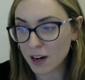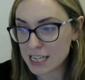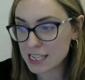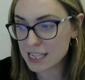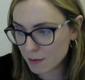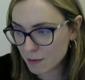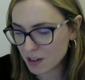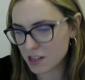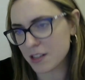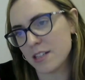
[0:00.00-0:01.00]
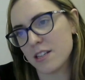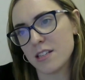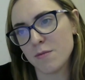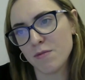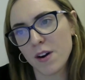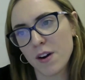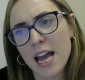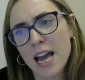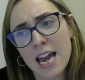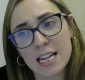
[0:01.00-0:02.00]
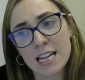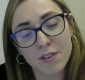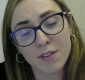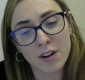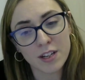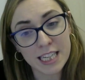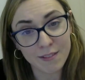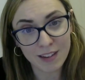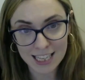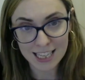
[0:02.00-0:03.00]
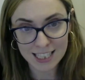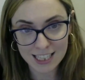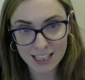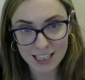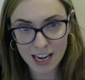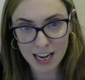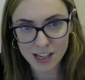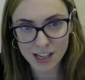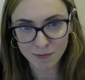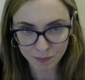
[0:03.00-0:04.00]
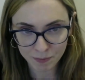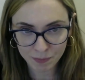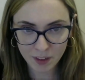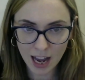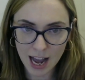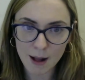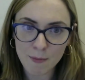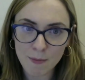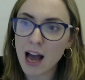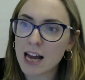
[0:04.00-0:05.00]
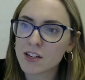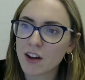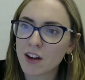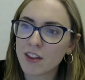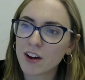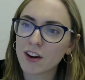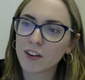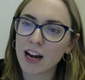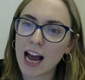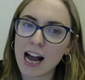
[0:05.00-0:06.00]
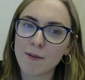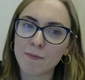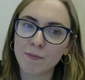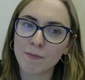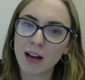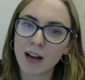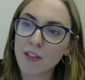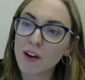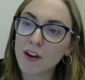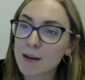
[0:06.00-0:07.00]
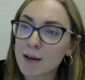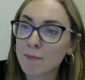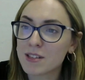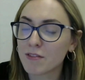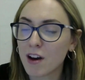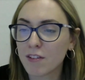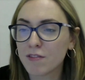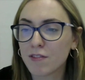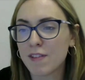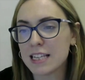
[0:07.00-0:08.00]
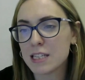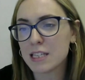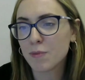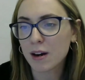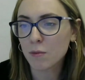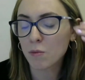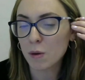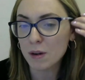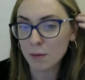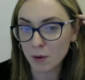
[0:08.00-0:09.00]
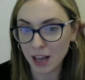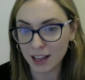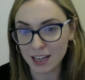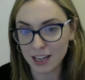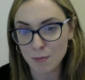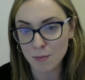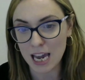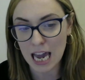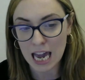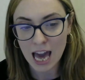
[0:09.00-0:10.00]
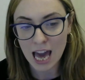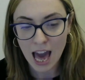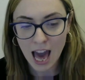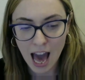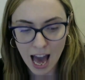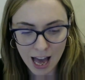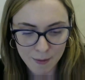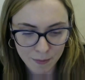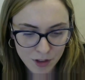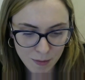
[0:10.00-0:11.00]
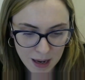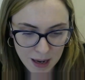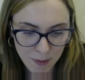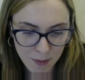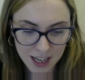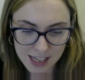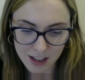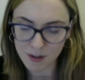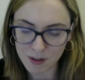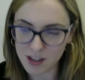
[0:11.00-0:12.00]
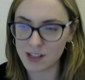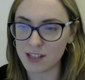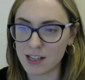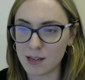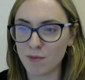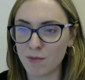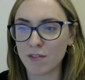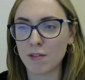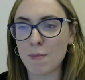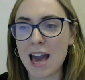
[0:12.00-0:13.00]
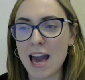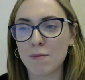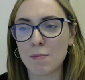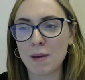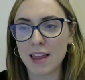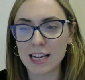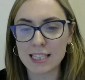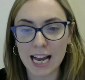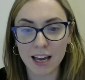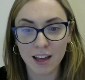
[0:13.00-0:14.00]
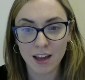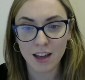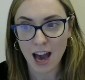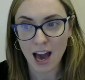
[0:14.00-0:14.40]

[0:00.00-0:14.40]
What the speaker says: brought into the criminal justice system is for TV licence evasion, and other examples of offences where women are more likely to be brought into the criminal justice system for men would be things like